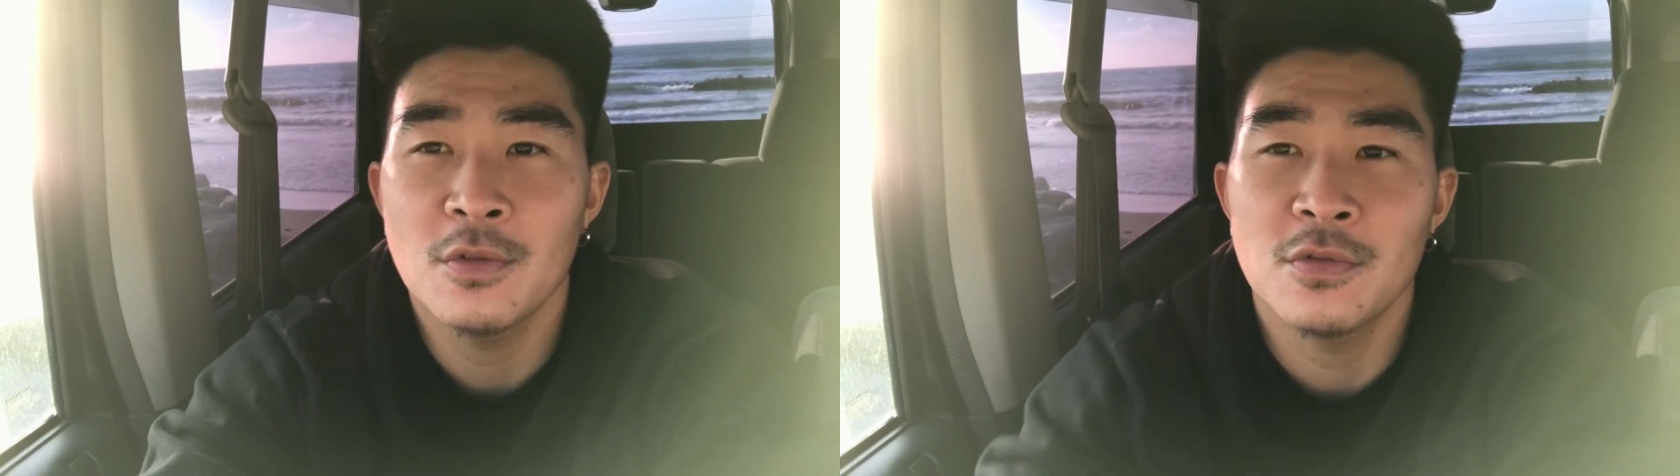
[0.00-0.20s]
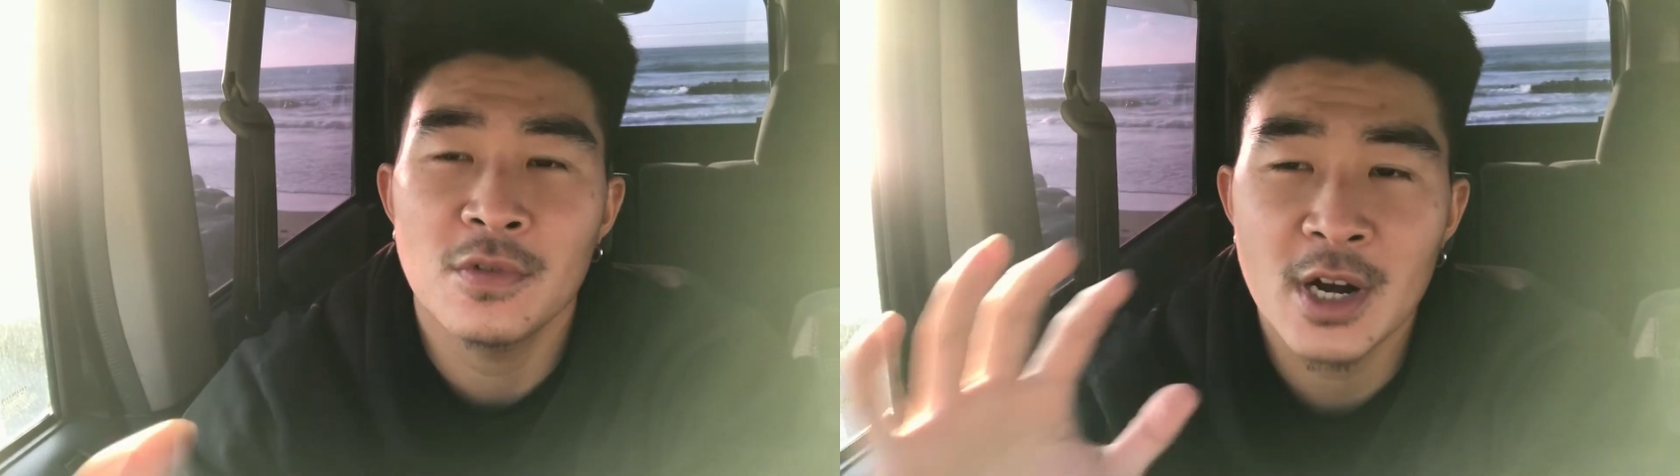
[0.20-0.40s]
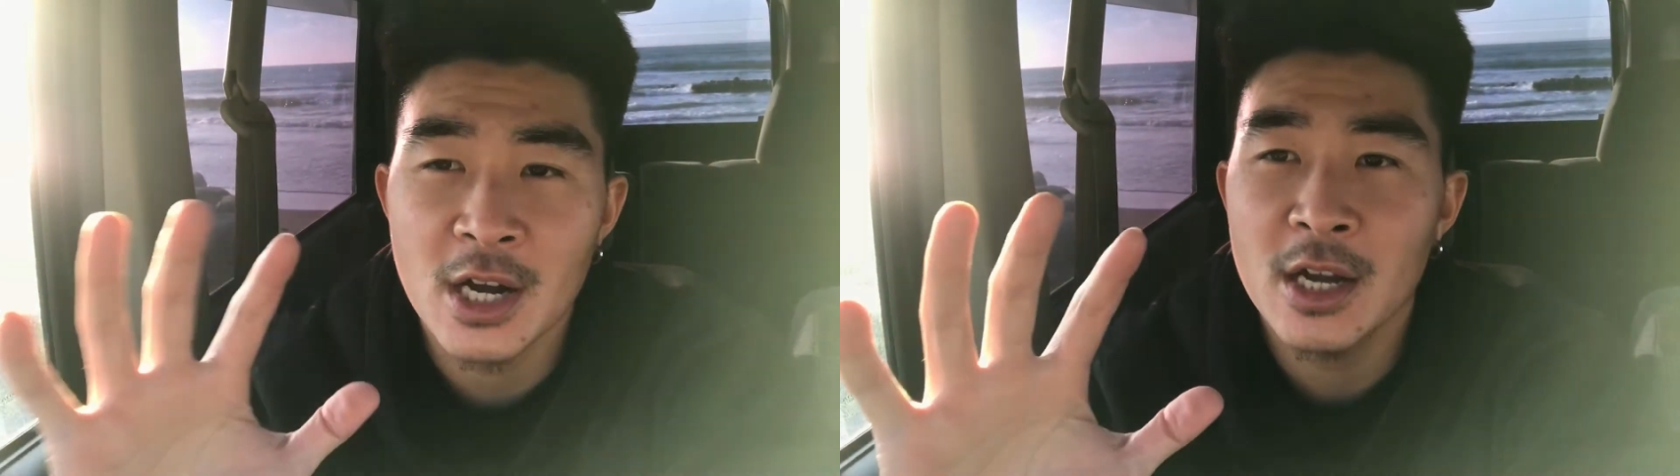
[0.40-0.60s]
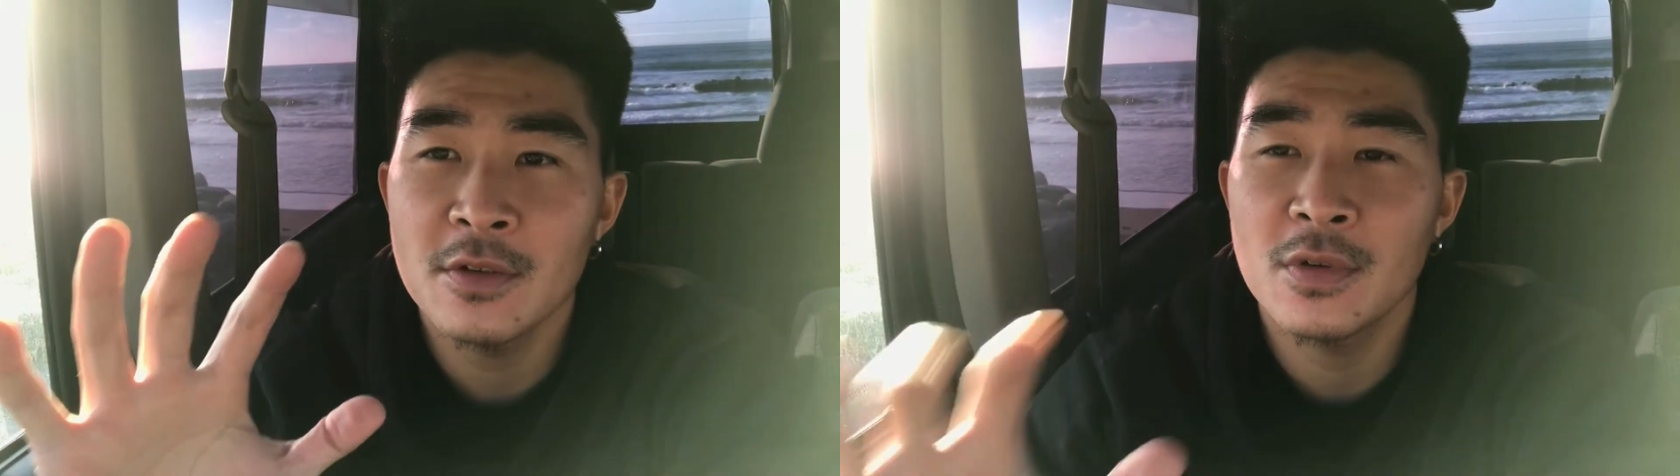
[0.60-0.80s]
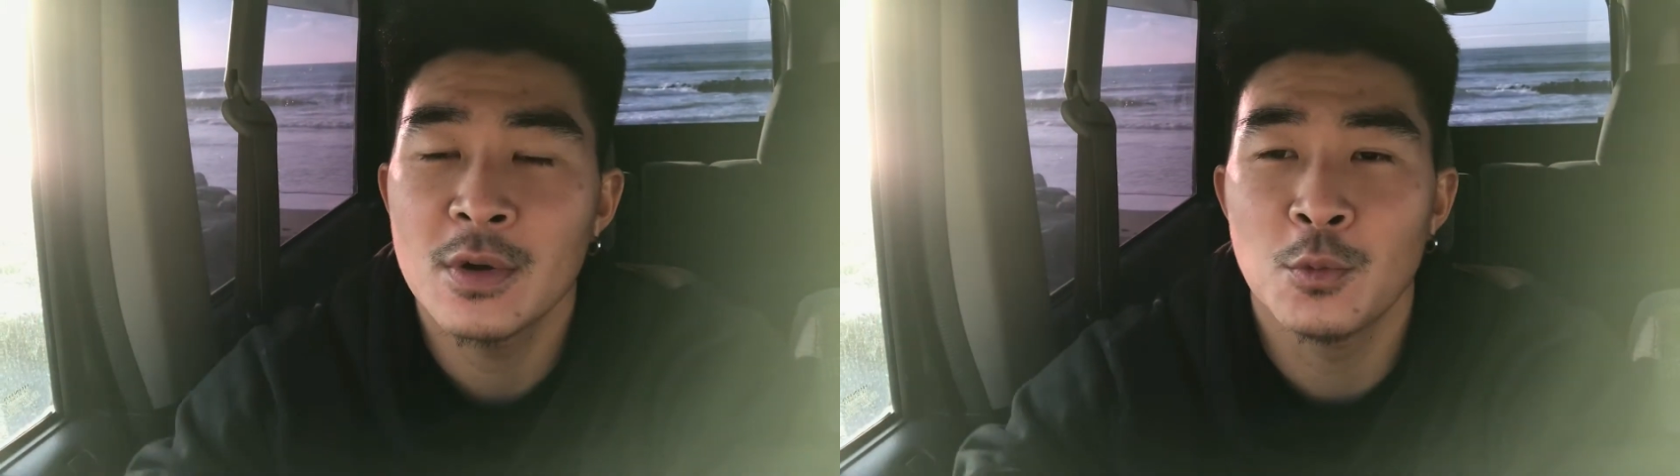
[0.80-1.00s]

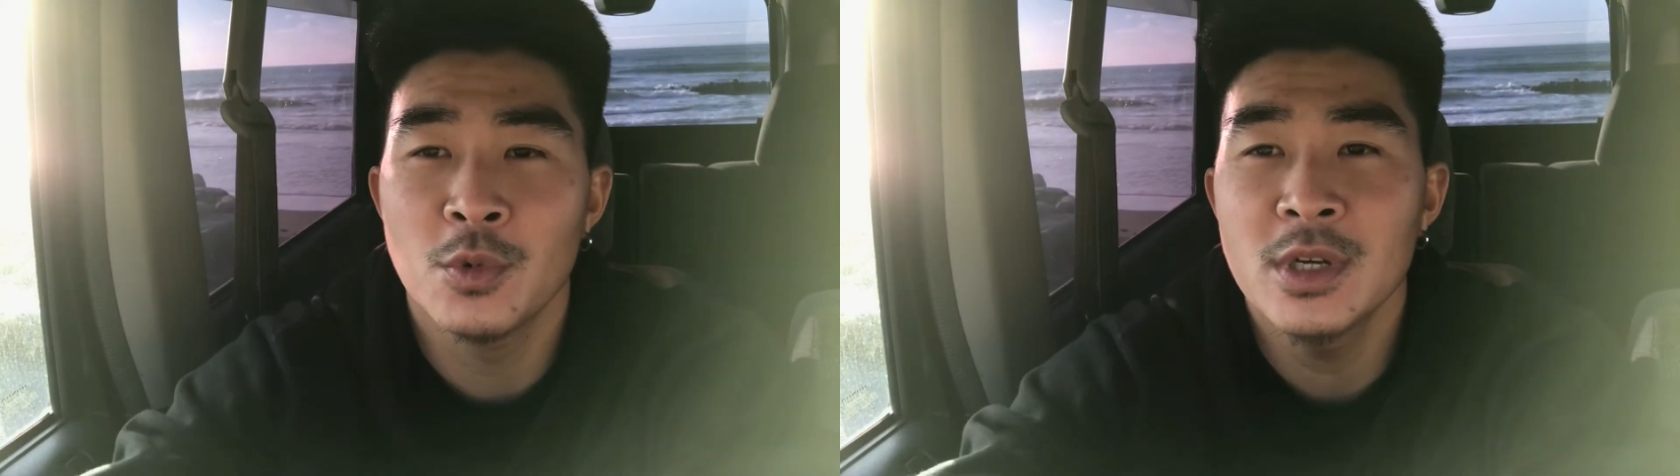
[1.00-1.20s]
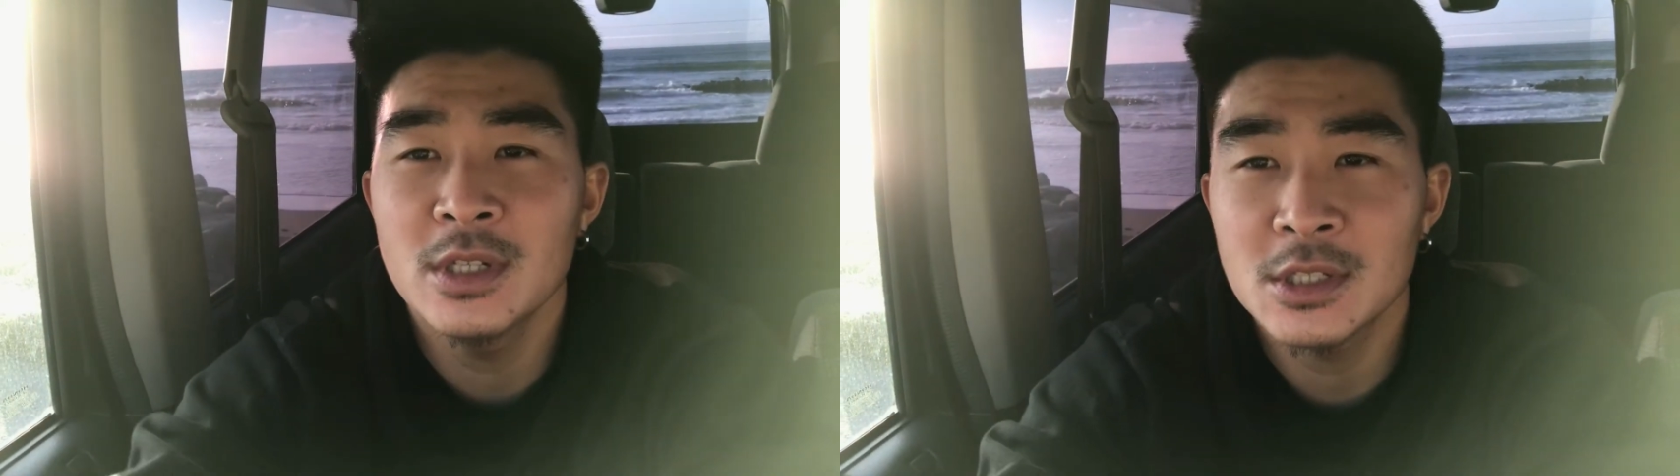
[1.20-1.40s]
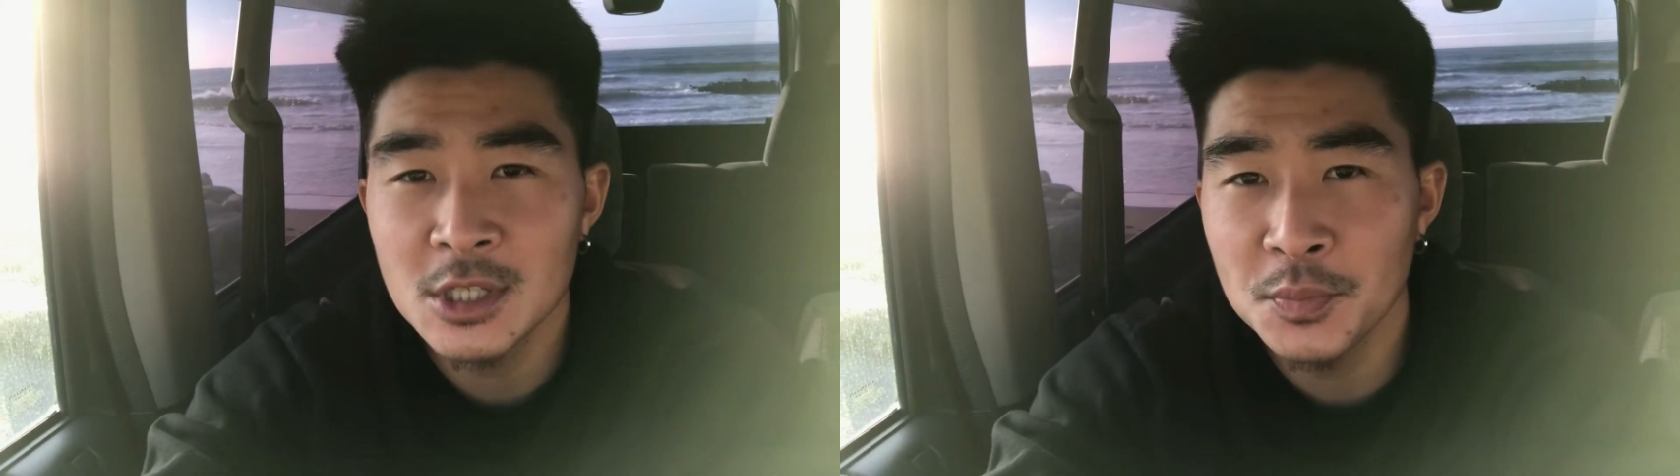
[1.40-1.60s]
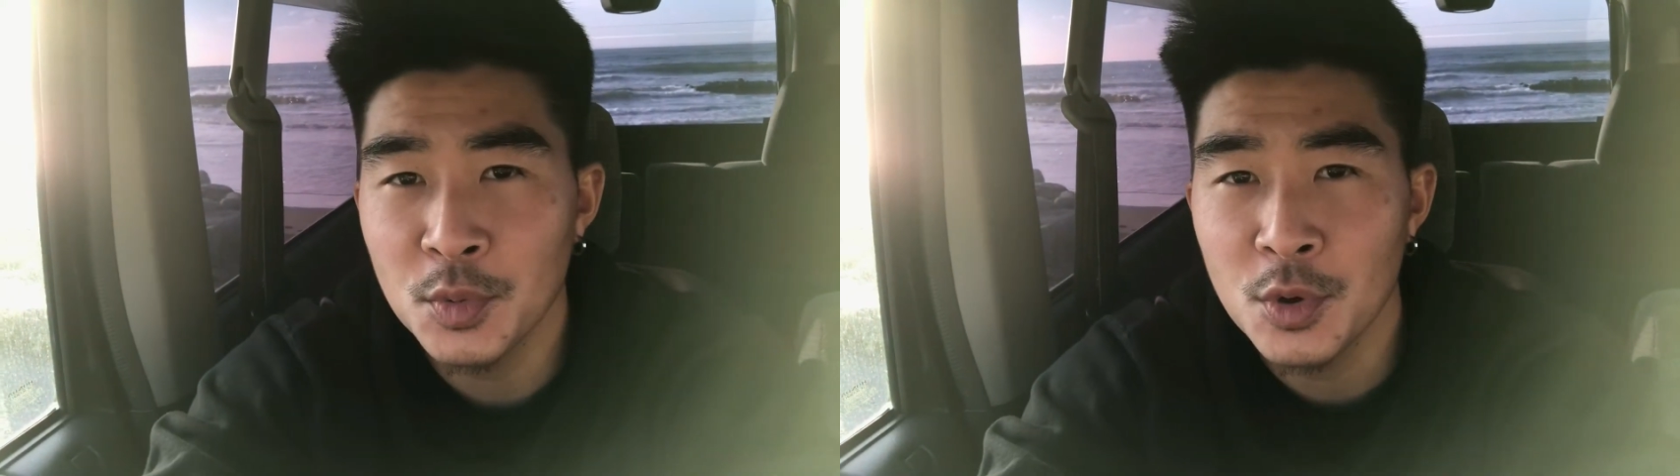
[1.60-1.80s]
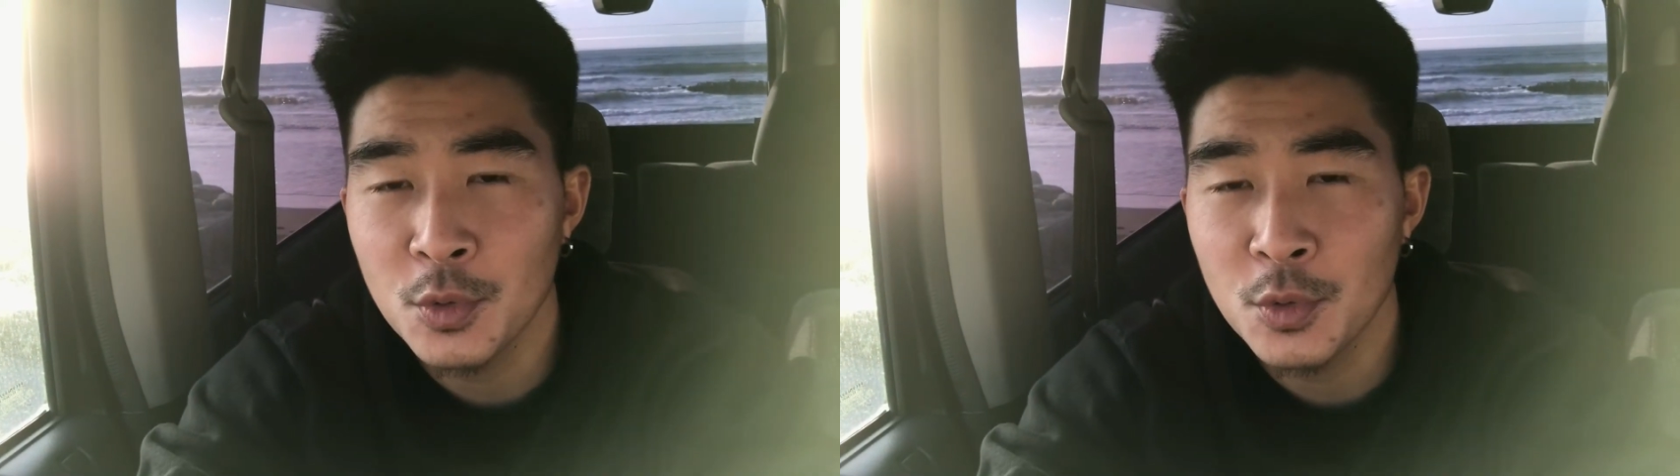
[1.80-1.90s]
5 really simple,